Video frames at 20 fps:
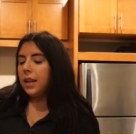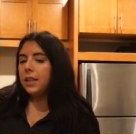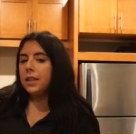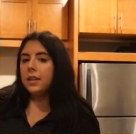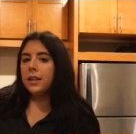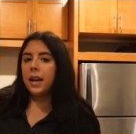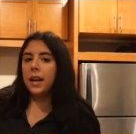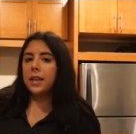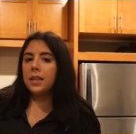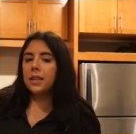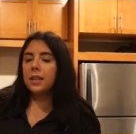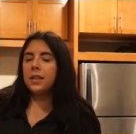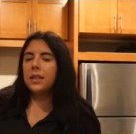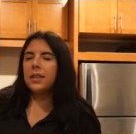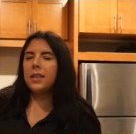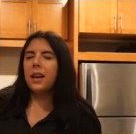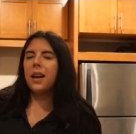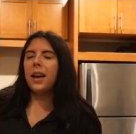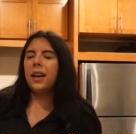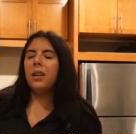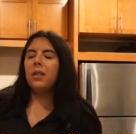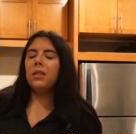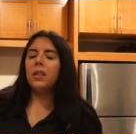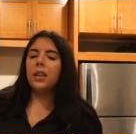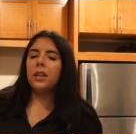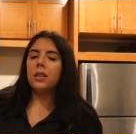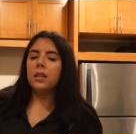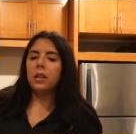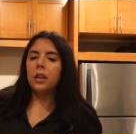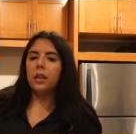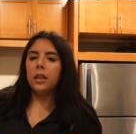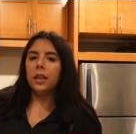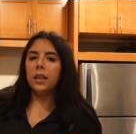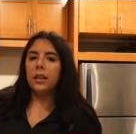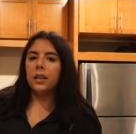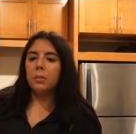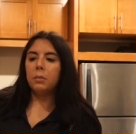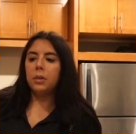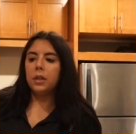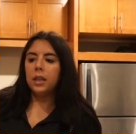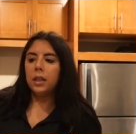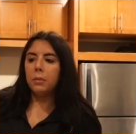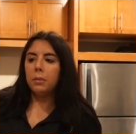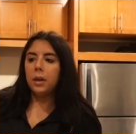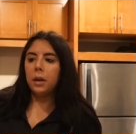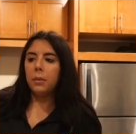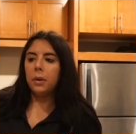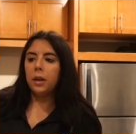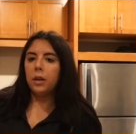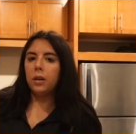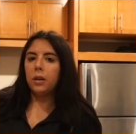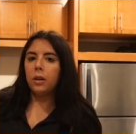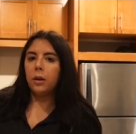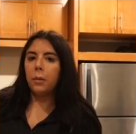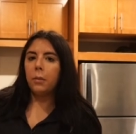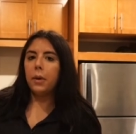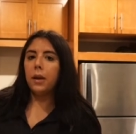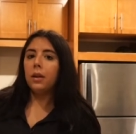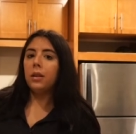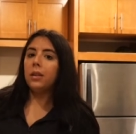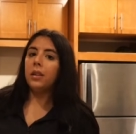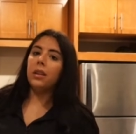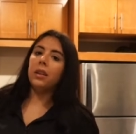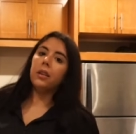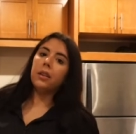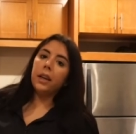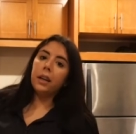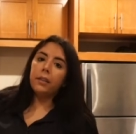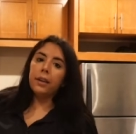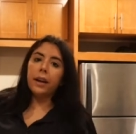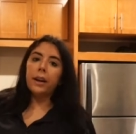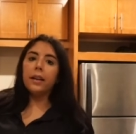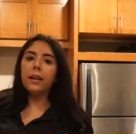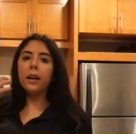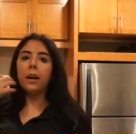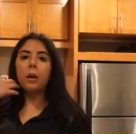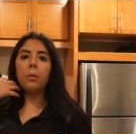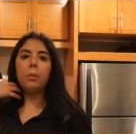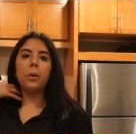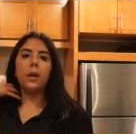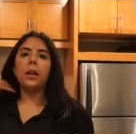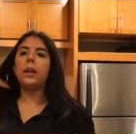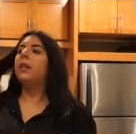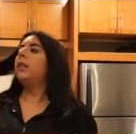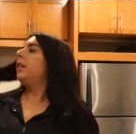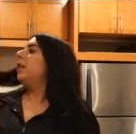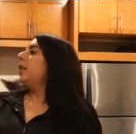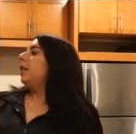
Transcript: It's nice because I don't like to look like a complete bum at home. I don't look great right now, but